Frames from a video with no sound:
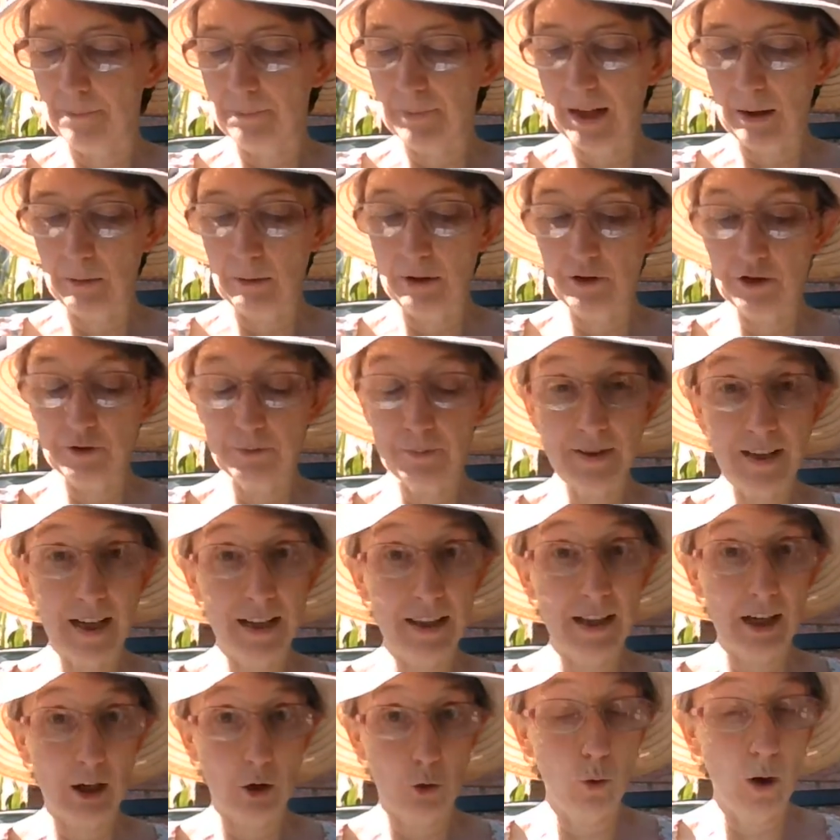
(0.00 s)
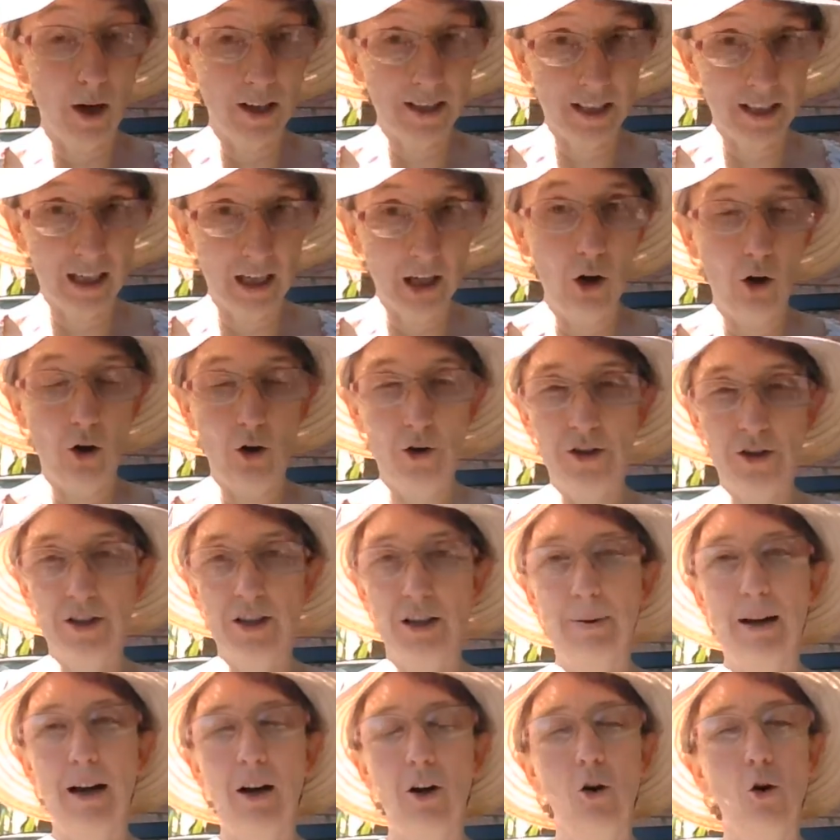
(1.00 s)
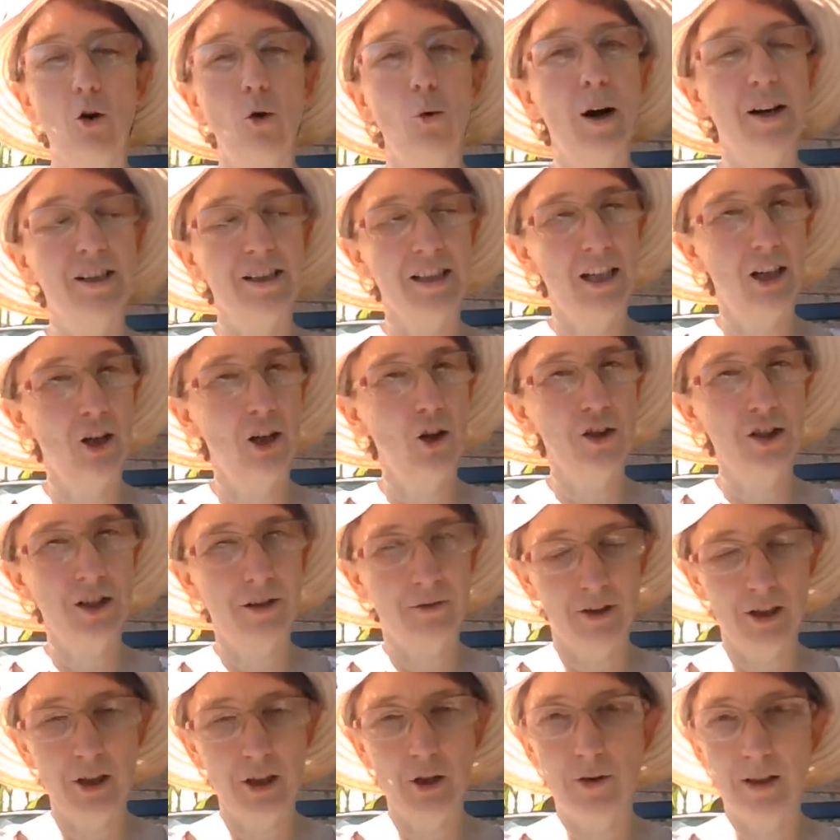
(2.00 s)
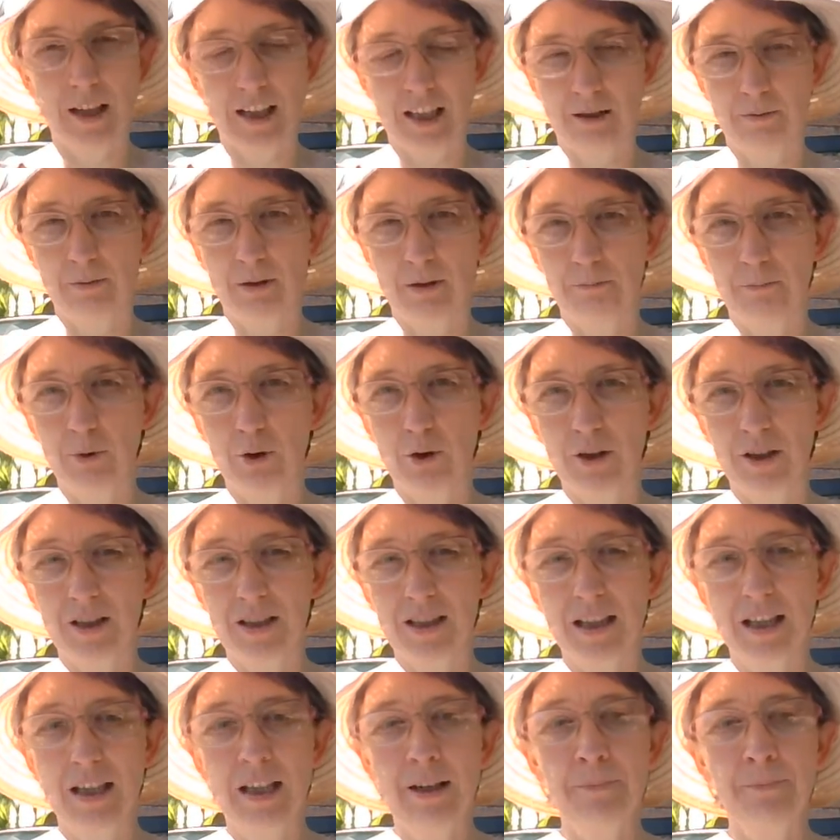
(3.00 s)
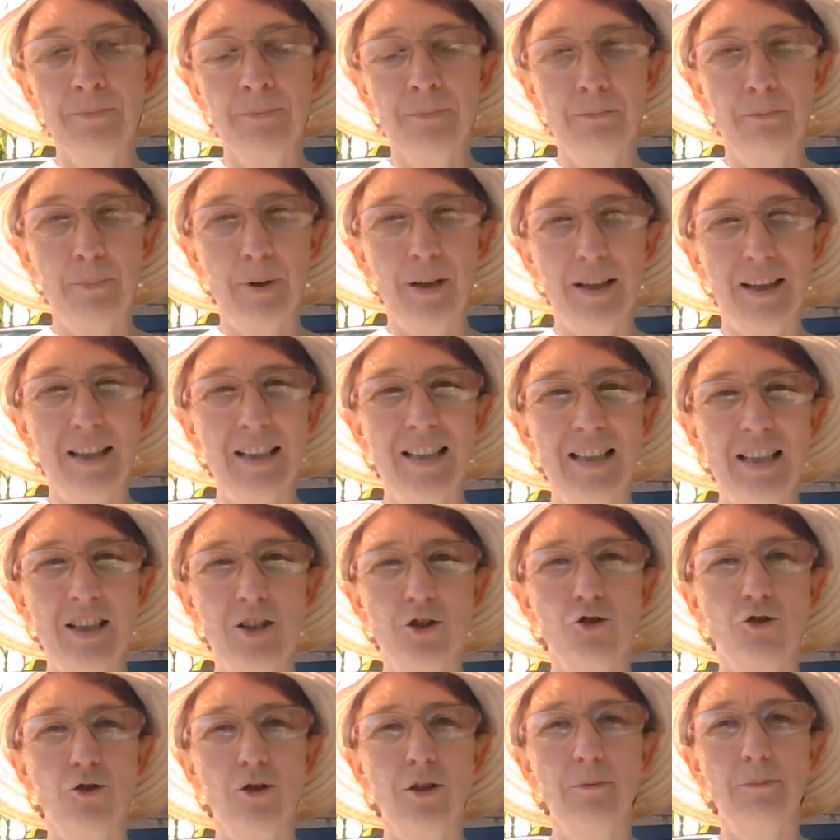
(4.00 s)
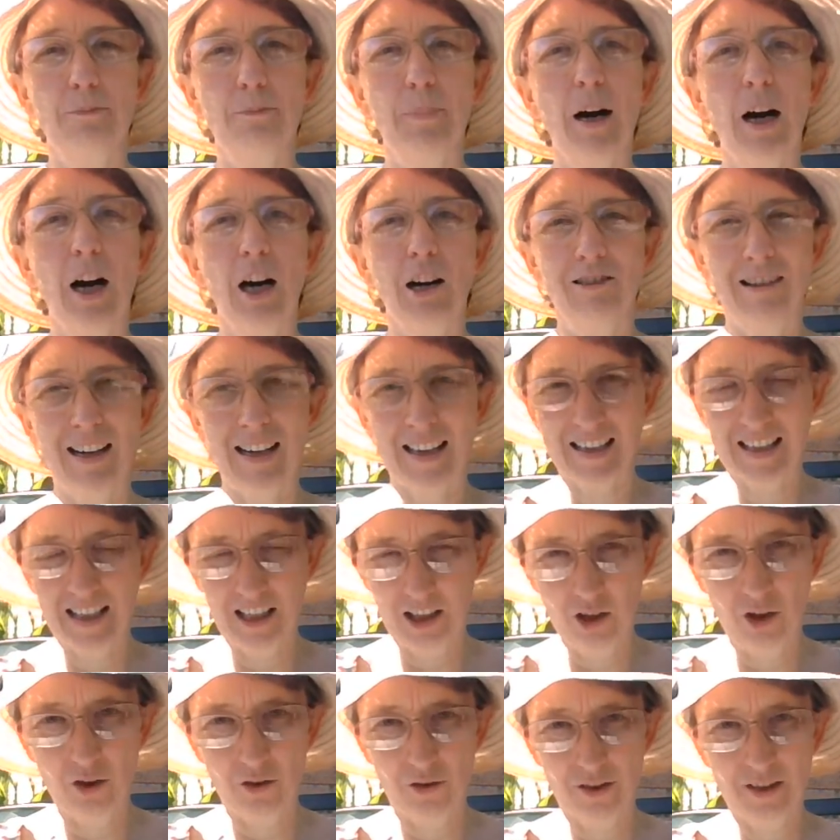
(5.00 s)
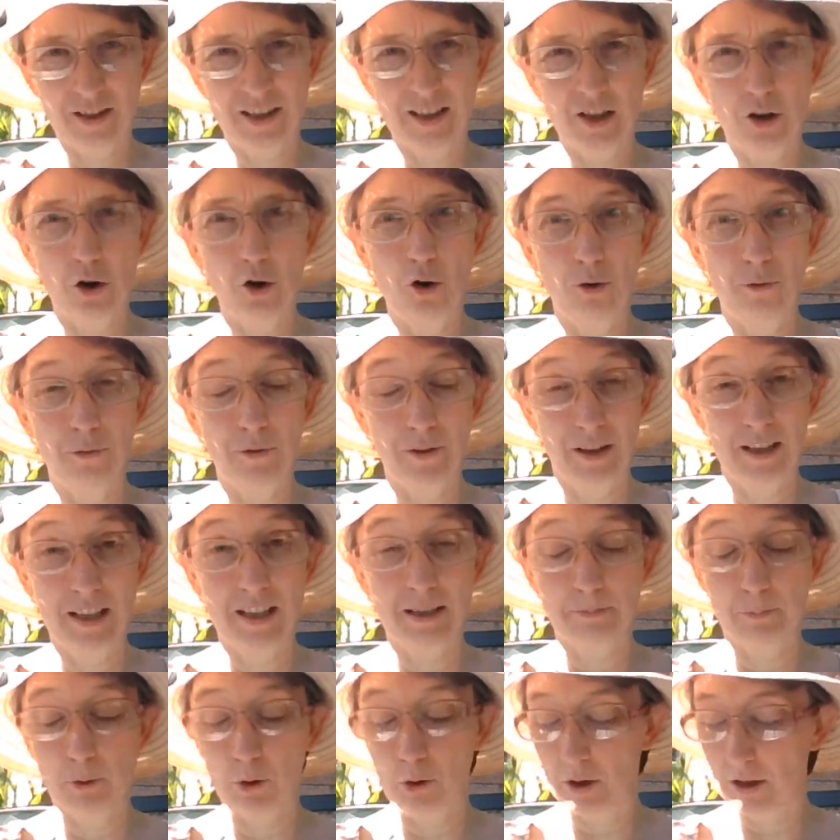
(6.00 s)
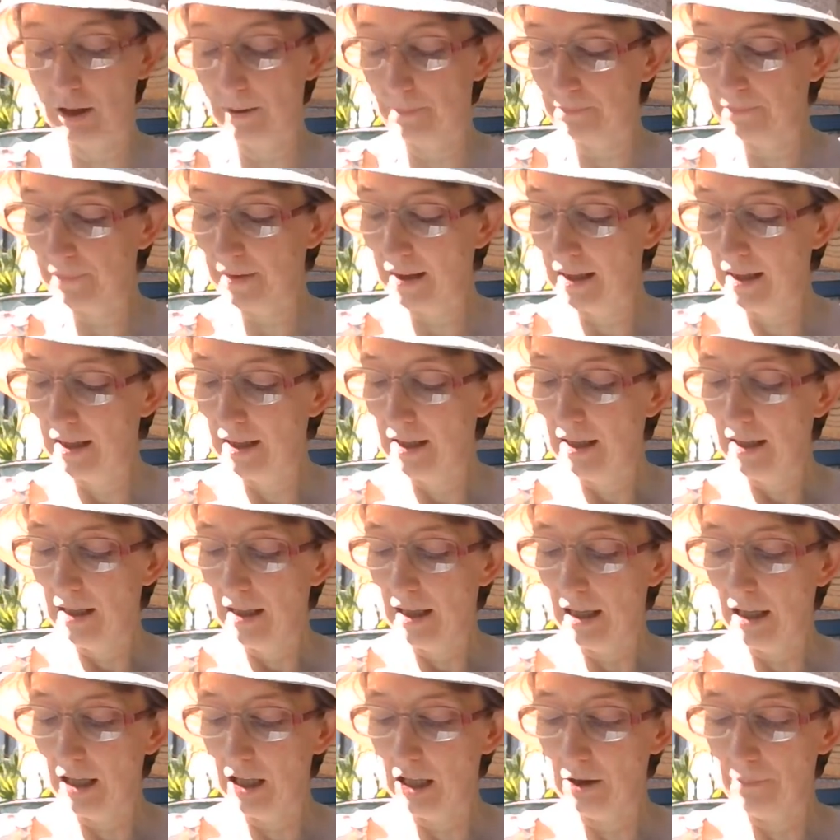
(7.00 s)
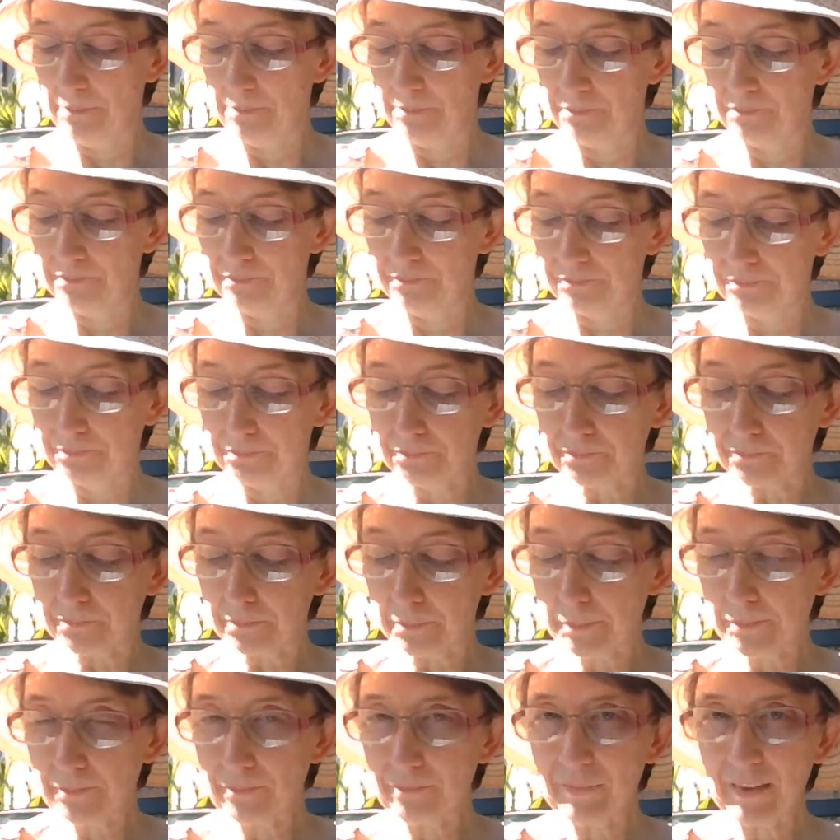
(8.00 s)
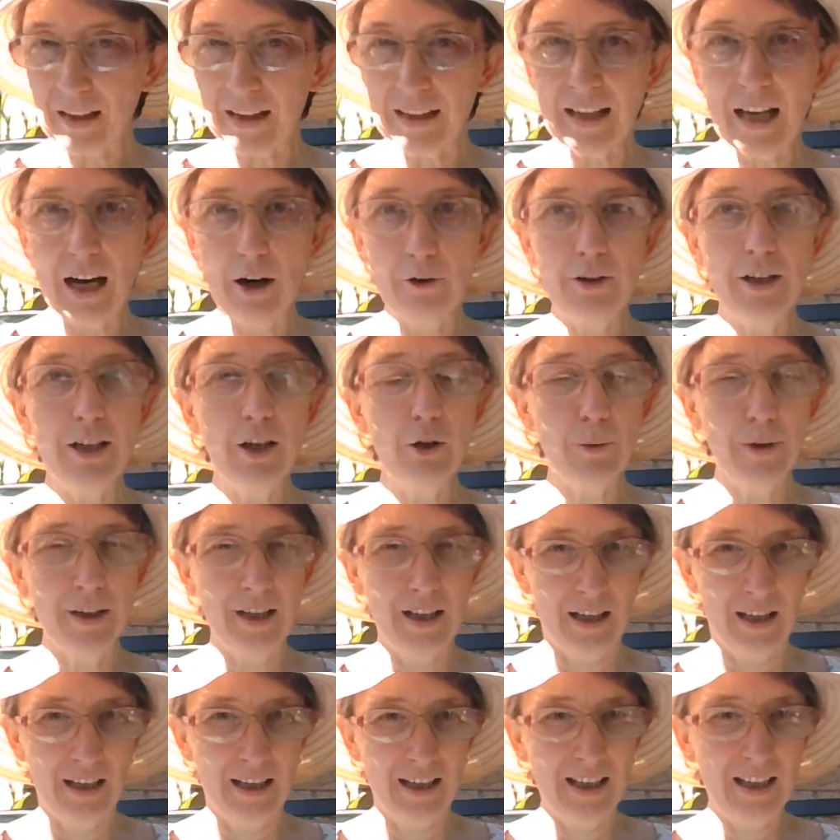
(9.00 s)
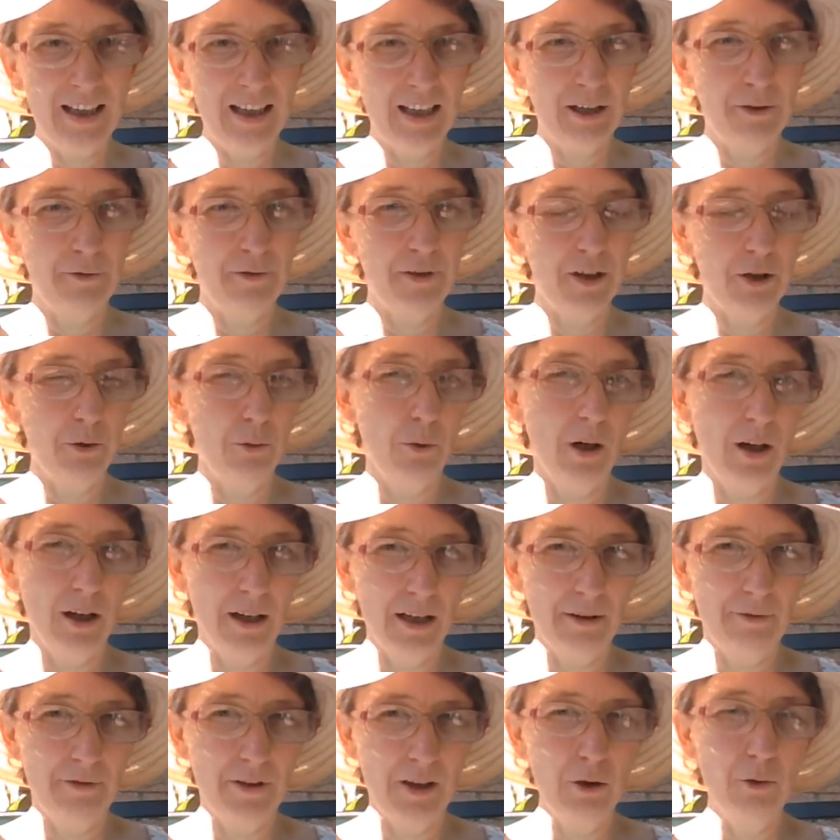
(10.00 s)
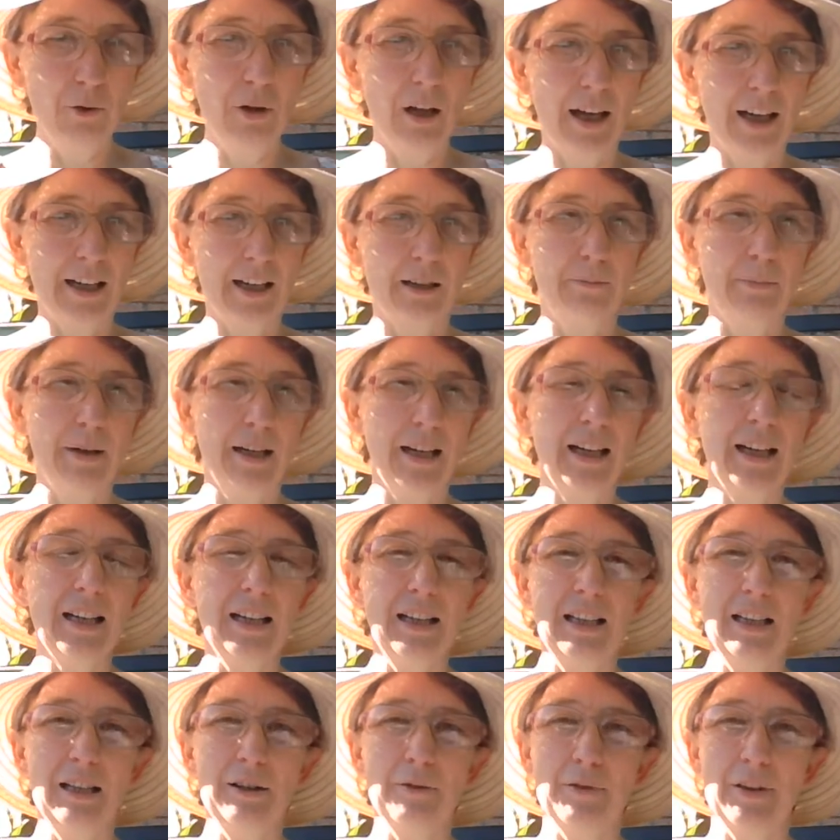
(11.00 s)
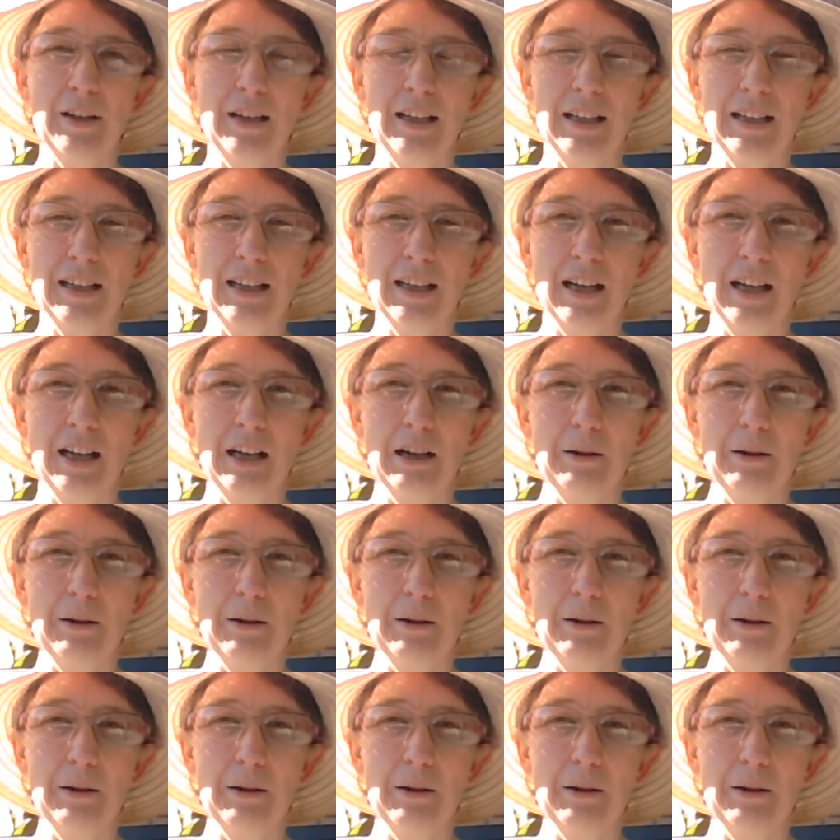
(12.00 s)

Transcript: Now, we've said that quite a lot about quite a lot of the New Testament books, but this is true par excellence of this book. Now, you and I, if you like me live in